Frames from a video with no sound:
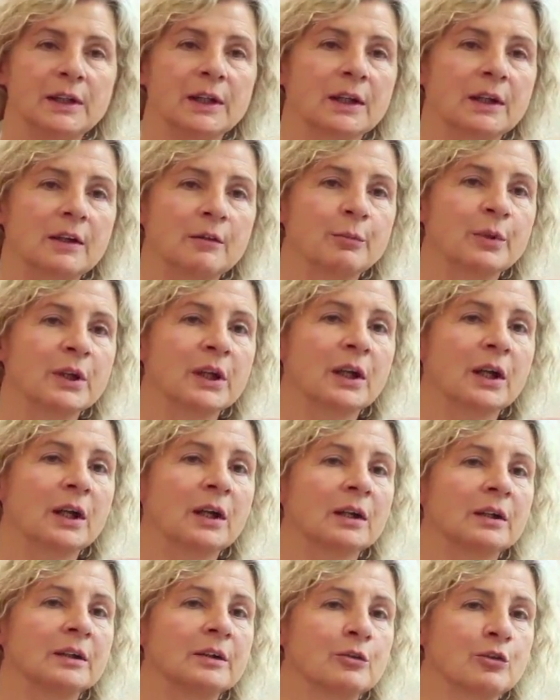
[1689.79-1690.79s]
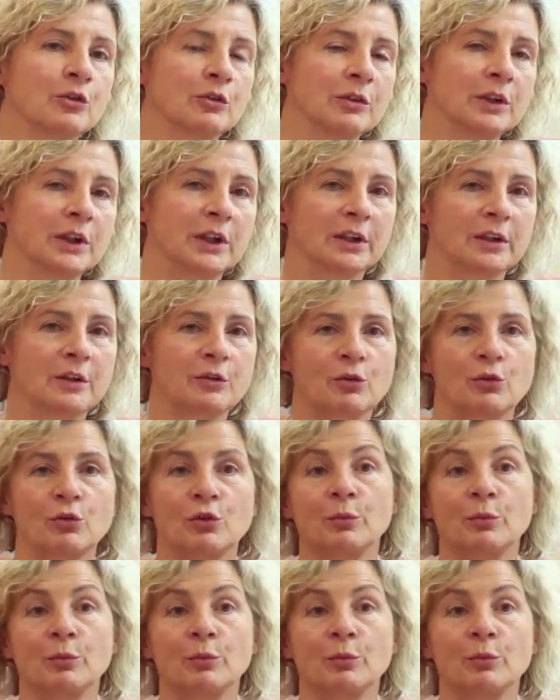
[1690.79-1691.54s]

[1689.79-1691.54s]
This is my way in